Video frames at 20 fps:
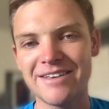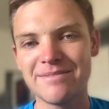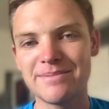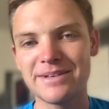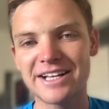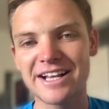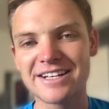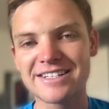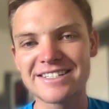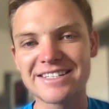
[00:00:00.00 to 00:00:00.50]

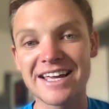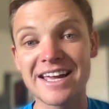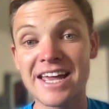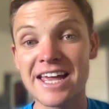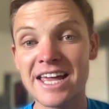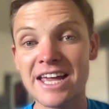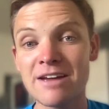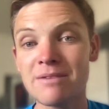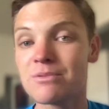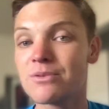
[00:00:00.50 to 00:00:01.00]
because to
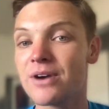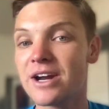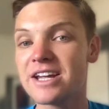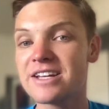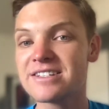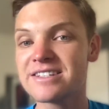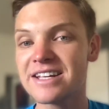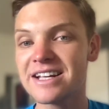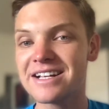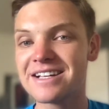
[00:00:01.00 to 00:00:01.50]
him,
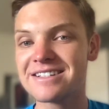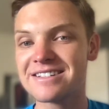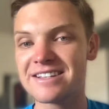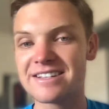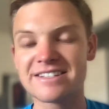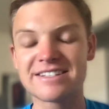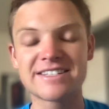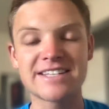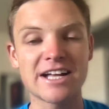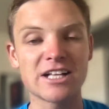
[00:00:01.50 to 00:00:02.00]
racing is a
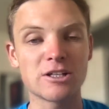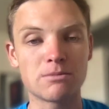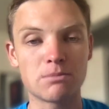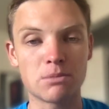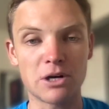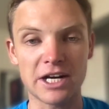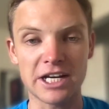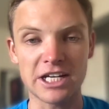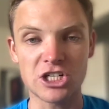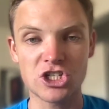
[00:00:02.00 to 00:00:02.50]

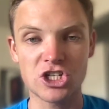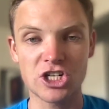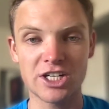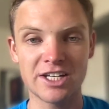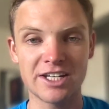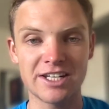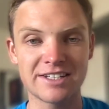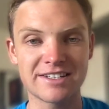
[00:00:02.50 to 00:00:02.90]
celebration.